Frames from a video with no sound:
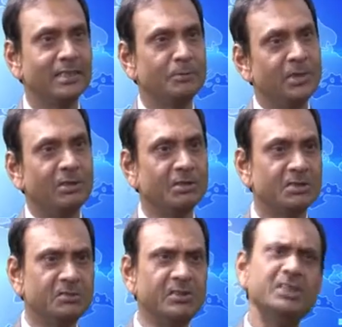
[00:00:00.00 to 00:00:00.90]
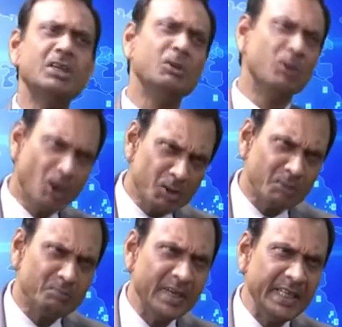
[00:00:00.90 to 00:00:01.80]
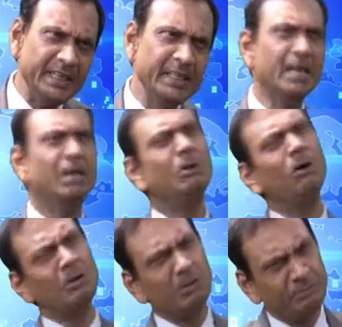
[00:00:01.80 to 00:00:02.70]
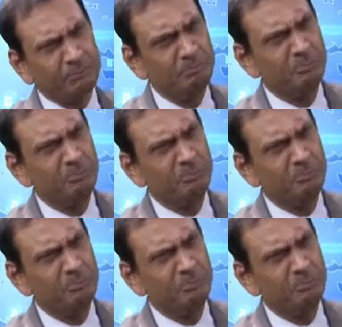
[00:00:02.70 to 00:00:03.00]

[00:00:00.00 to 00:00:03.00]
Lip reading: because you need a lot of money, lot of